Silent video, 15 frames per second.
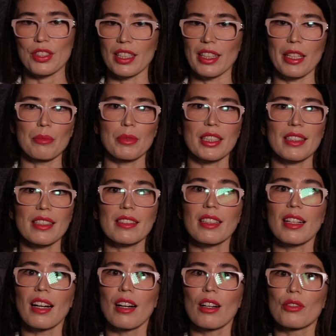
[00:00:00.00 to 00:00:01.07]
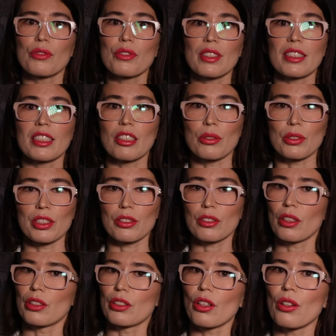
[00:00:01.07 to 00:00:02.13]
of celebrities' gowns
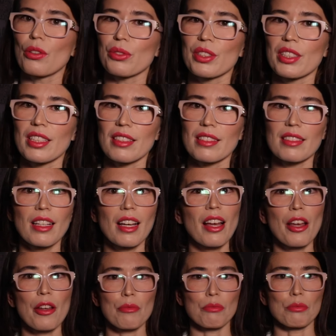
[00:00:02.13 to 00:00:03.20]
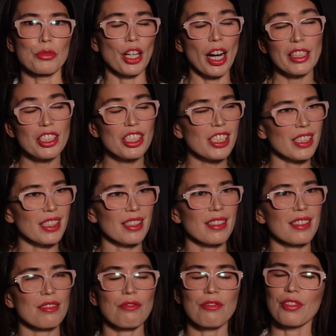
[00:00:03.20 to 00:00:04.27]
included roses,
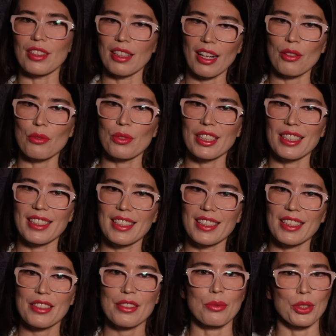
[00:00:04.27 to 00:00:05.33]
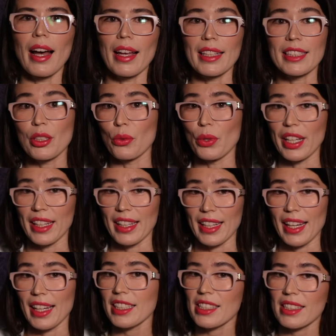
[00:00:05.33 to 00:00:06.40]
branches, flowers. Anyway,
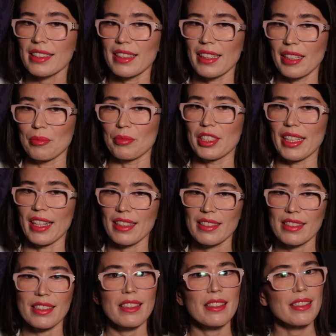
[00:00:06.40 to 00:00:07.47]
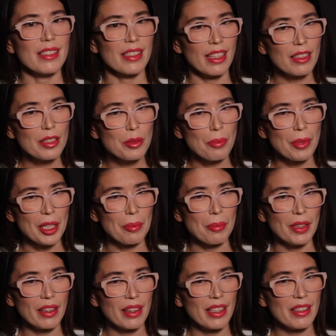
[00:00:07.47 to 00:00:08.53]
H&M dressed 6 people